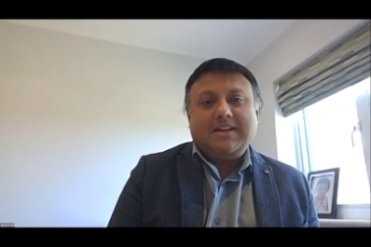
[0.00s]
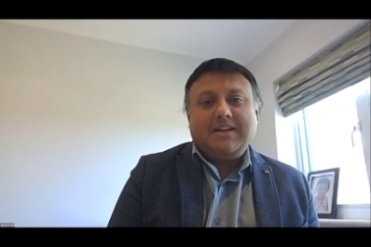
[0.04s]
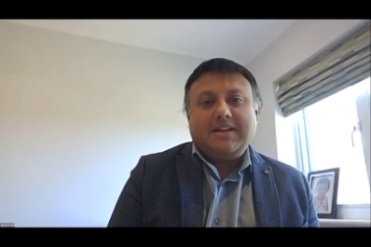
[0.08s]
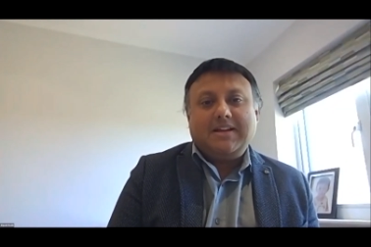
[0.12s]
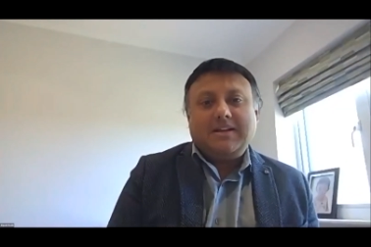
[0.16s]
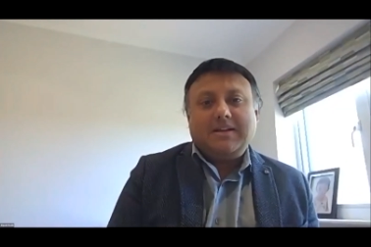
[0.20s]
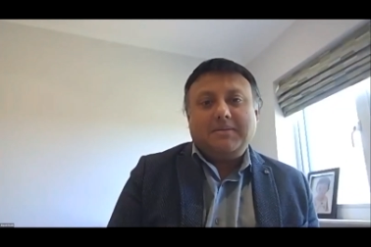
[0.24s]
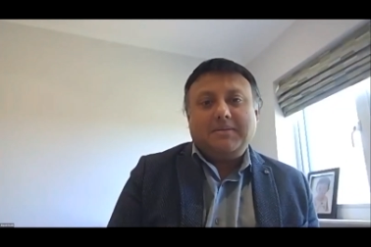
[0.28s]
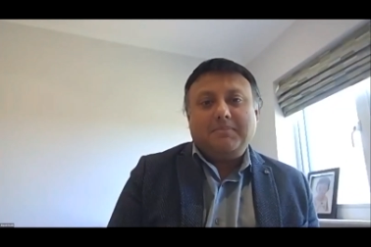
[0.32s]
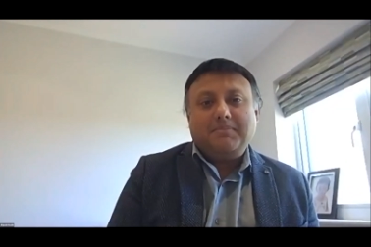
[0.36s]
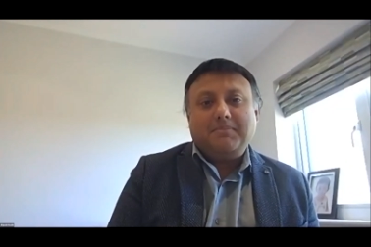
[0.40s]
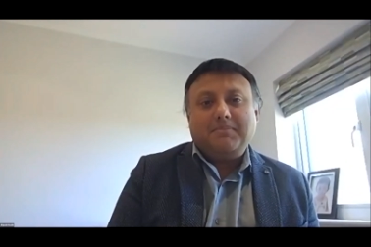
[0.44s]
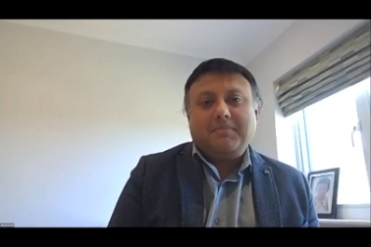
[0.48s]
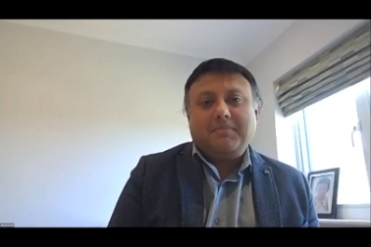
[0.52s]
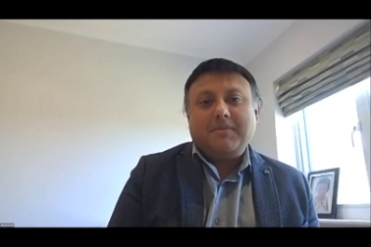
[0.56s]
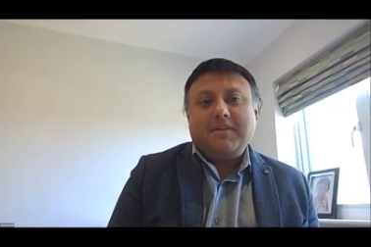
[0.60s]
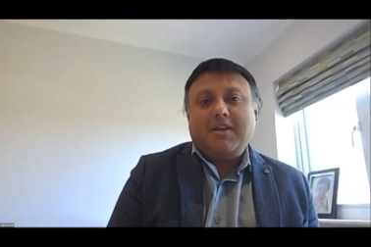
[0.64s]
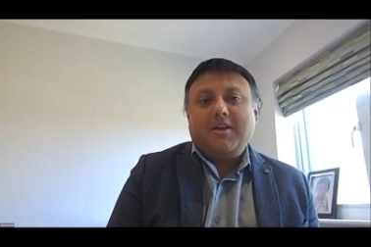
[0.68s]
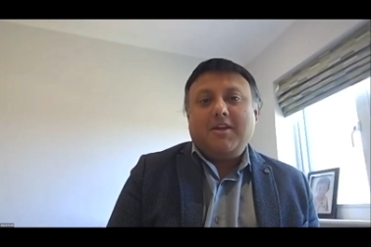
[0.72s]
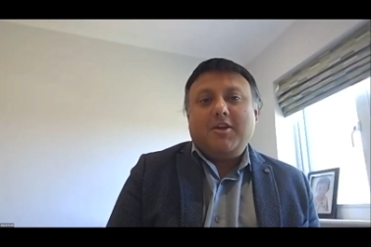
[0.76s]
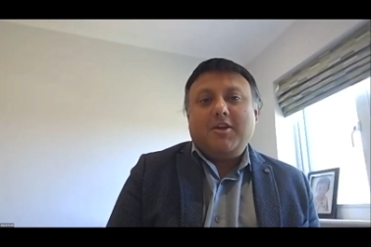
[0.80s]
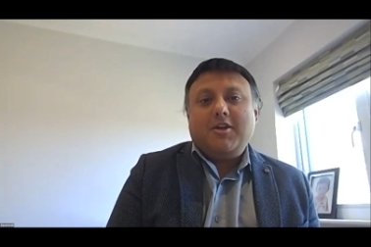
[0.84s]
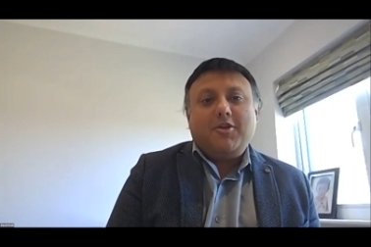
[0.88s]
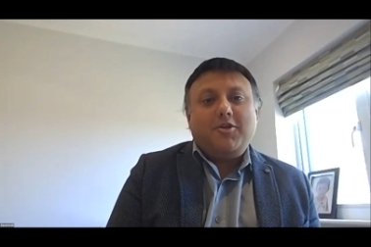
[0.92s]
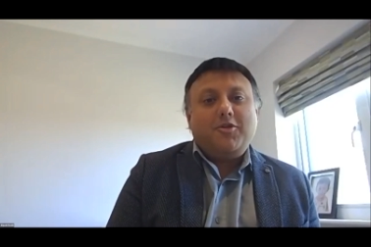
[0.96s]
Yeah.
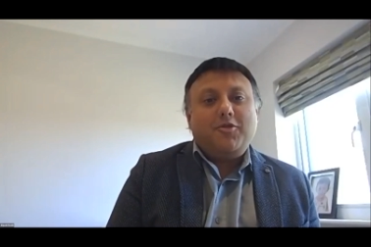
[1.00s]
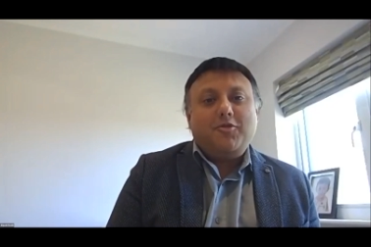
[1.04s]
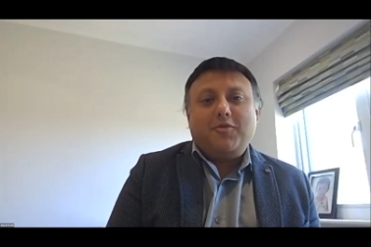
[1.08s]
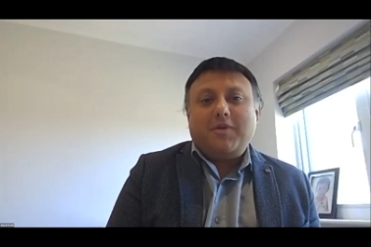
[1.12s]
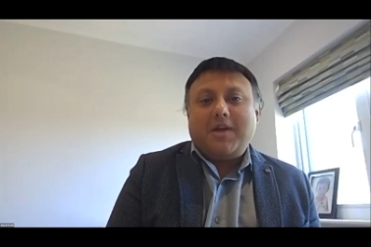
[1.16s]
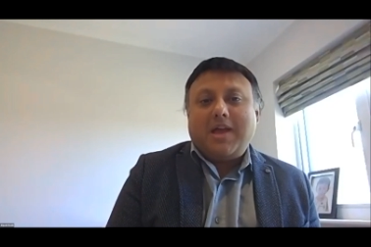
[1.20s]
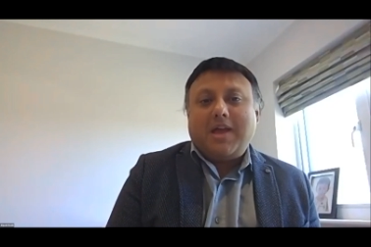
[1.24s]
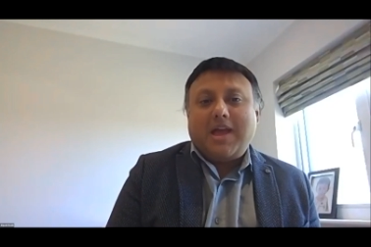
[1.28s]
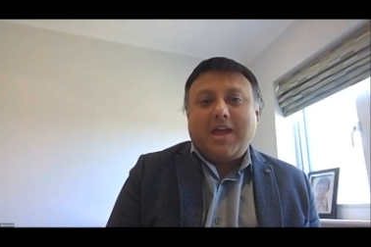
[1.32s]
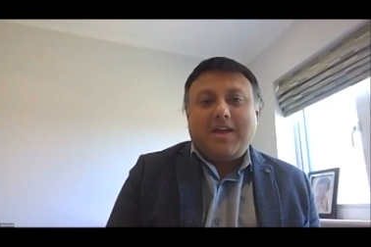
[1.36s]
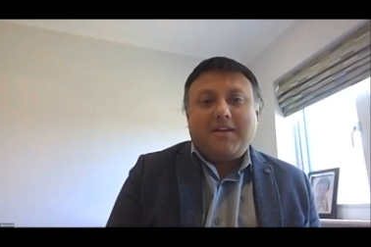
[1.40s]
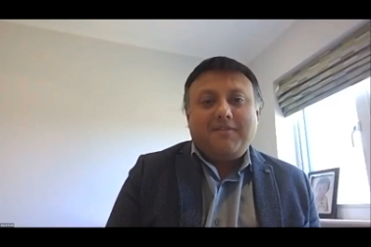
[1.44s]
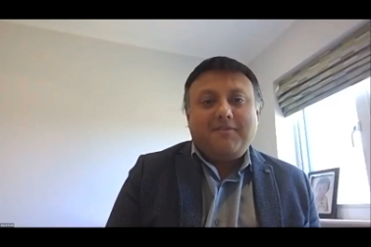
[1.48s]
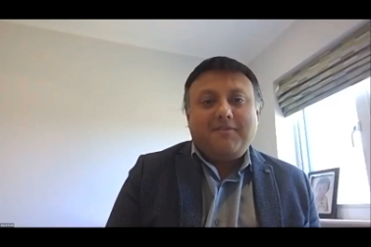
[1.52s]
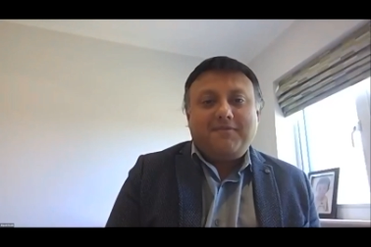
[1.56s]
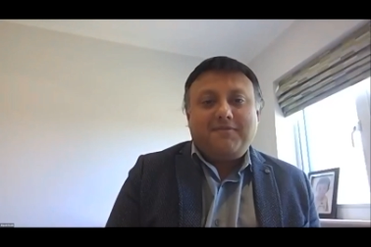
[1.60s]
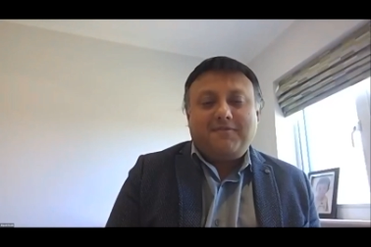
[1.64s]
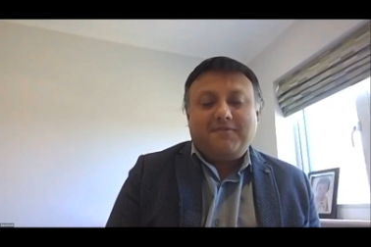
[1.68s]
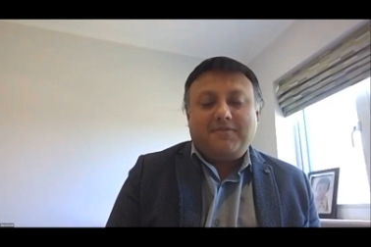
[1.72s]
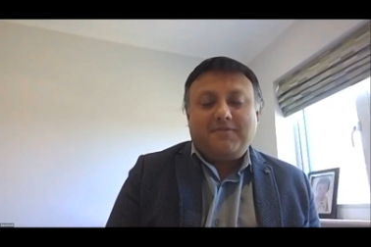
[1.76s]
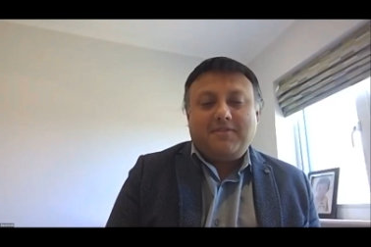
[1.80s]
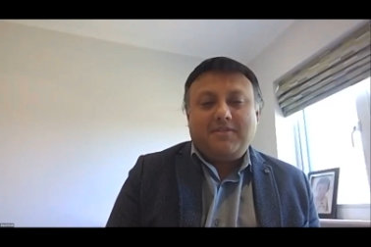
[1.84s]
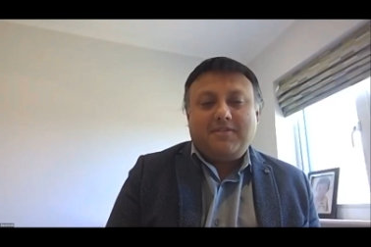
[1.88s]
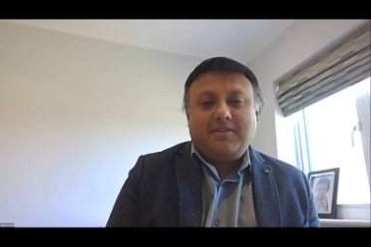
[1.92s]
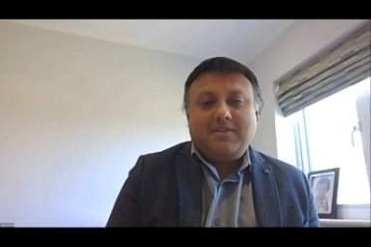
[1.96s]
You have
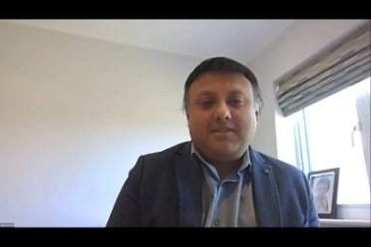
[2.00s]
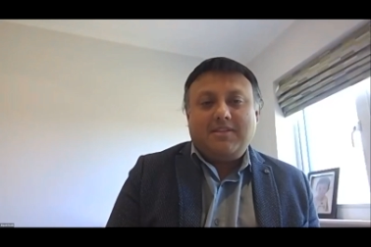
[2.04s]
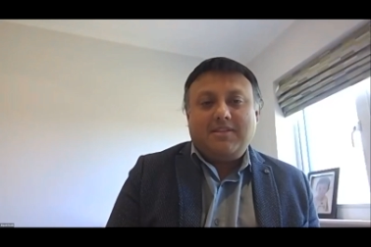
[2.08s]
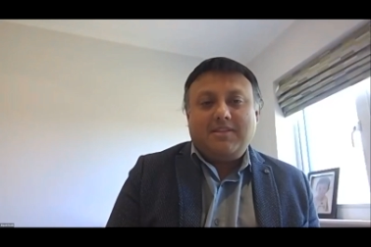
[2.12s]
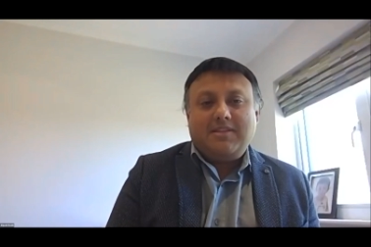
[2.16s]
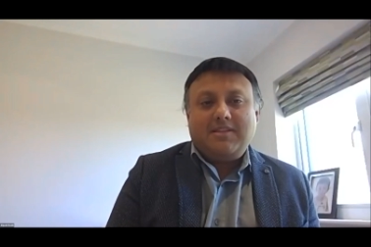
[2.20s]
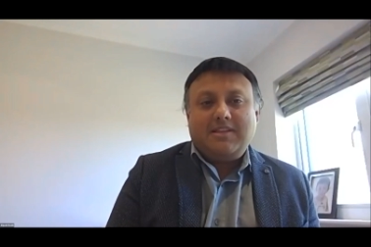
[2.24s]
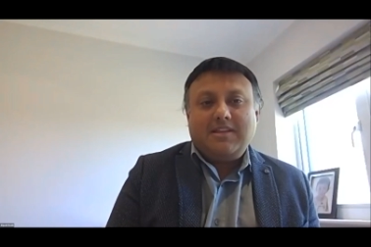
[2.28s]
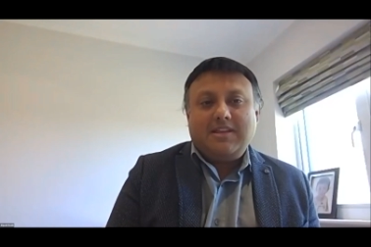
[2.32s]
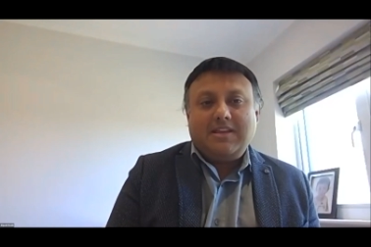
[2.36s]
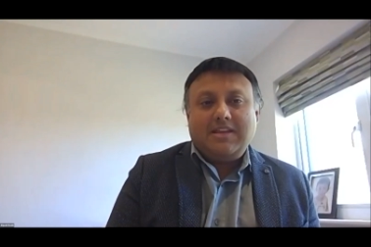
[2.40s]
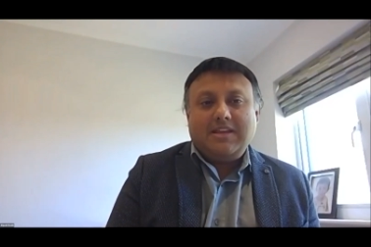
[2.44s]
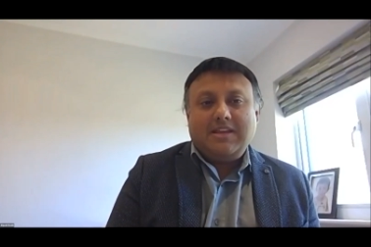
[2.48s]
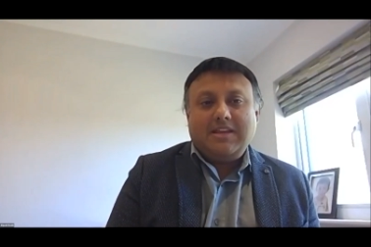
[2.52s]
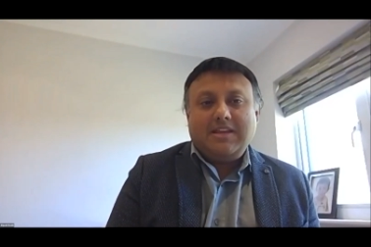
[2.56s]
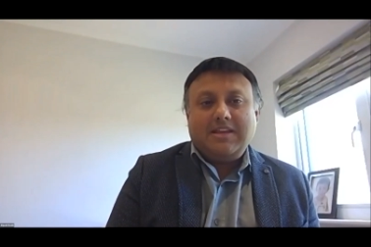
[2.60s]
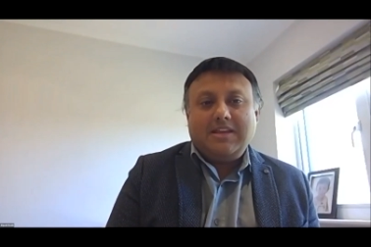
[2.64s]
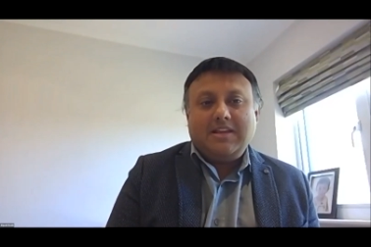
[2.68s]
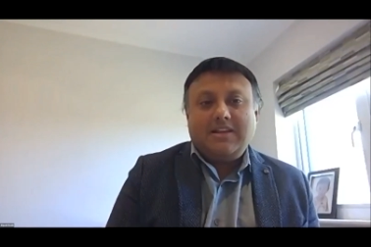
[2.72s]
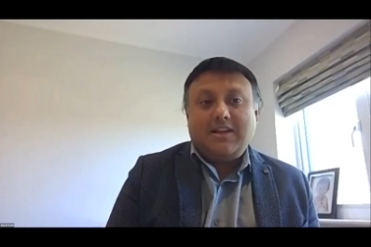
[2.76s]
the